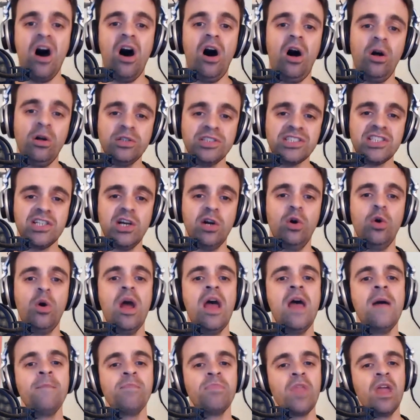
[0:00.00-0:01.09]
Also,
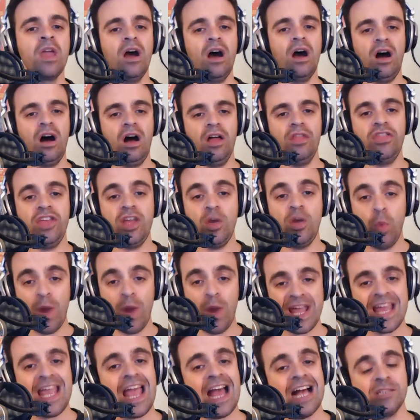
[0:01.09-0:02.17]
the
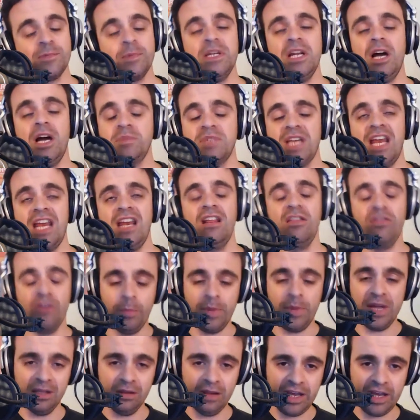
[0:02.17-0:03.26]
wiki has been updated. There'll
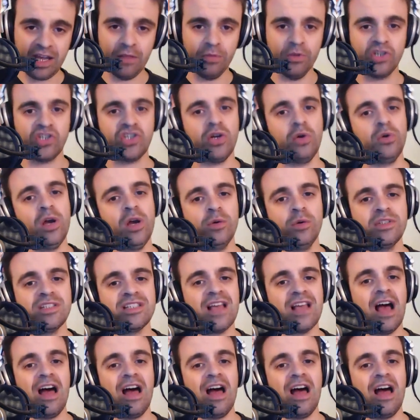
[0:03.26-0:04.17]
be a link in the show notes.